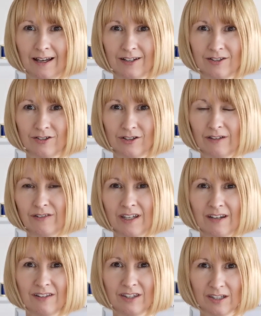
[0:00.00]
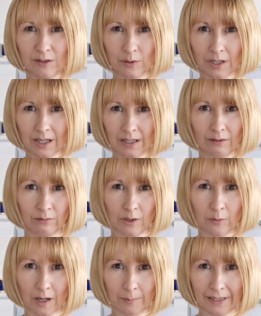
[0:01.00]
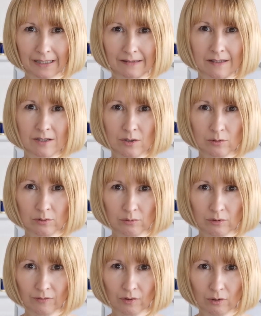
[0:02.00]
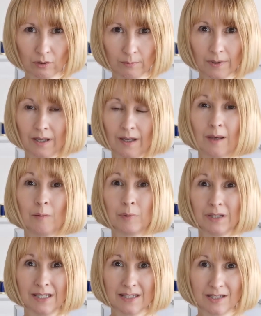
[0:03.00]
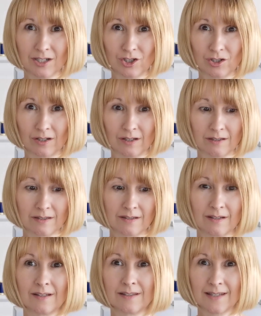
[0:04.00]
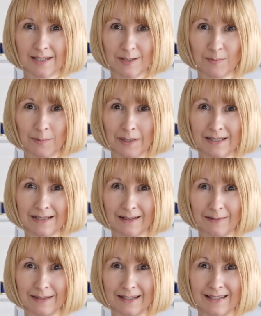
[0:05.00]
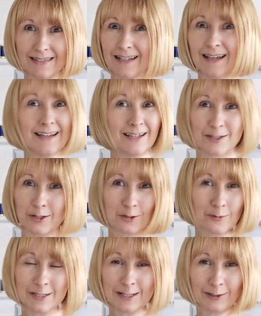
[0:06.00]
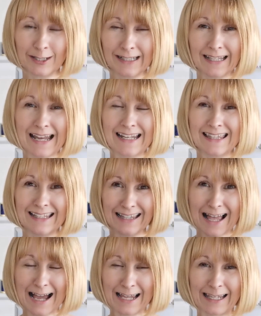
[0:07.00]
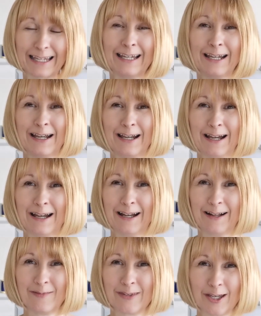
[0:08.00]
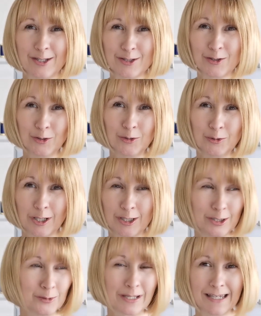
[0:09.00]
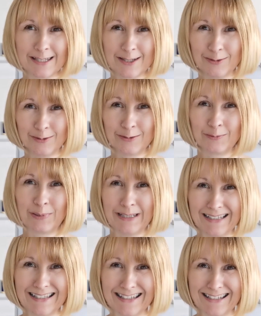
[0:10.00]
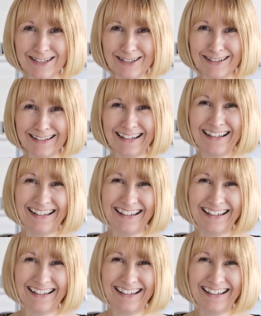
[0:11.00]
I don't know, if you're here in the UK you'll know what I mean. School uniform, PE t-shirts tend to be made out of this. So I don't want it looking anything like a UK school PE t-shirt.